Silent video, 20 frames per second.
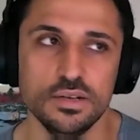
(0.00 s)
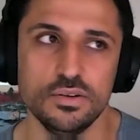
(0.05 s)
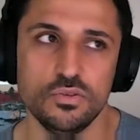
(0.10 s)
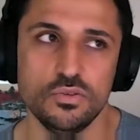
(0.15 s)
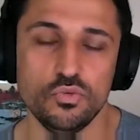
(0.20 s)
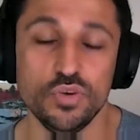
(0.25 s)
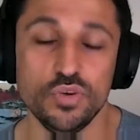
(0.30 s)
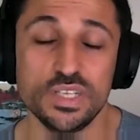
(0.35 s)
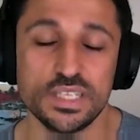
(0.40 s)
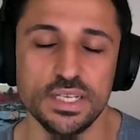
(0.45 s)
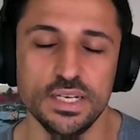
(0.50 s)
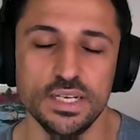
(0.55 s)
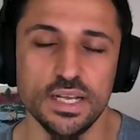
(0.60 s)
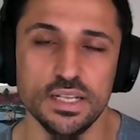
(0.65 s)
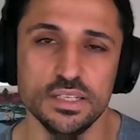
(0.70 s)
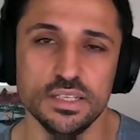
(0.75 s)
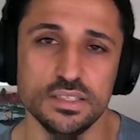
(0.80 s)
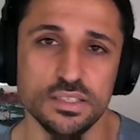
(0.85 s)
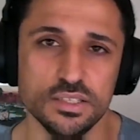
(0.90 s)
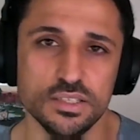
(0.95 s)
risk
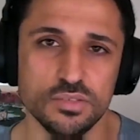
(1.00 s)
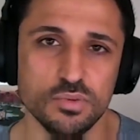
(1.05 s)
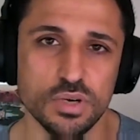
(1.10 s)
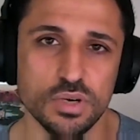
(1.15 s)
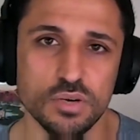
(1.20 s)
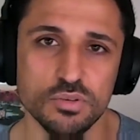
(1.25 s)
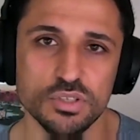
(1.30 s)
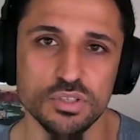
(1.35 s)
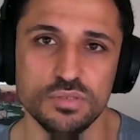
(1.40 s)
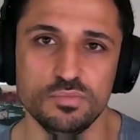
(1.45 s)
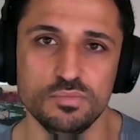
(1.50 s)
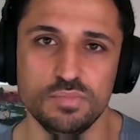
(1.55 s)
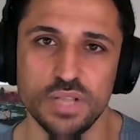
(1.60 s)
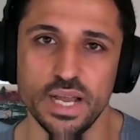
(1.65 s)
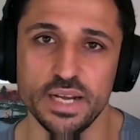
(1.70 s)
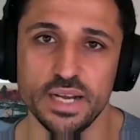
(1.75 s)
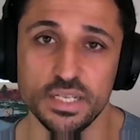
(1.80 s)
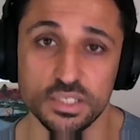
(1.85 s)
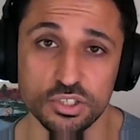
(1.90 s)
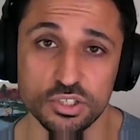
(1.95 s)
analysis, when I was
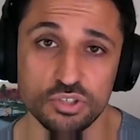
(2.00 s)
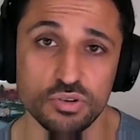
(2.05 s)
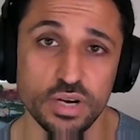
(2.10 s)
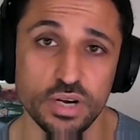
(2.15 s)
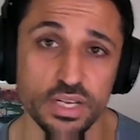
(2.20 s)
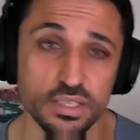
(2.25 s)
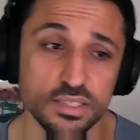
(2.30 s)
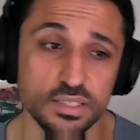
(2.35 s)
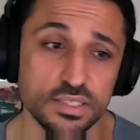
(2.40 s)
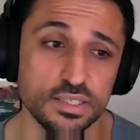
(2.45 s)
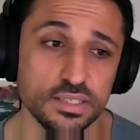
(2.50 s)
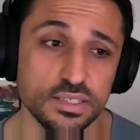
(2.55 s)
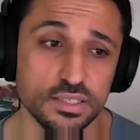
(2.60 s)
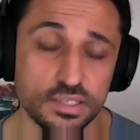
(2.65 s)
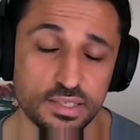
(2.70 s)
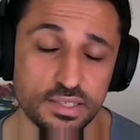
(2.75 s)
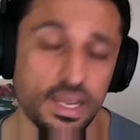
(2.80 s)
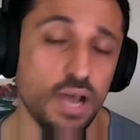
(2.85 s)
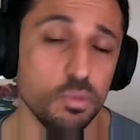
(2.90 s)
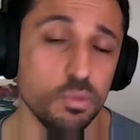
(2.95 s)
planning to trade,
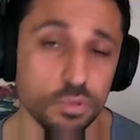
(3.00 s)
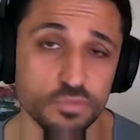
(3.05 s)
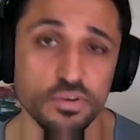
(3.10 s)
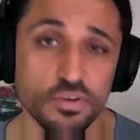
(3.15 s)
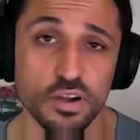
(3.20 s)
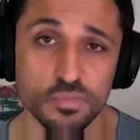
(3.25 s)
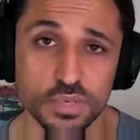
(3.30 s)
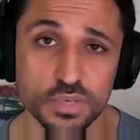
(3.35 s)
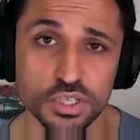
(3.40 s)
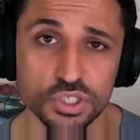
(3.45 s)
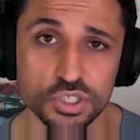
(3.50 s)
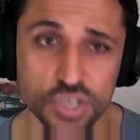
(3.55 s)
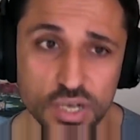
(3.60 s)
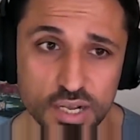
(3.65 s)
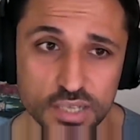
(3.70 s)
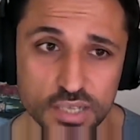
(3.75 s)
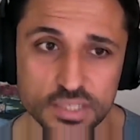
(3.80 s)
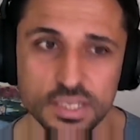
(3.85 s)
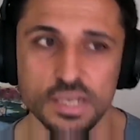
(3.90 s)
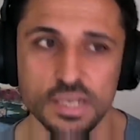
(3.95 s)
scalp the five minute
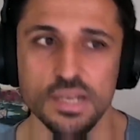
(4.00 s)
charts,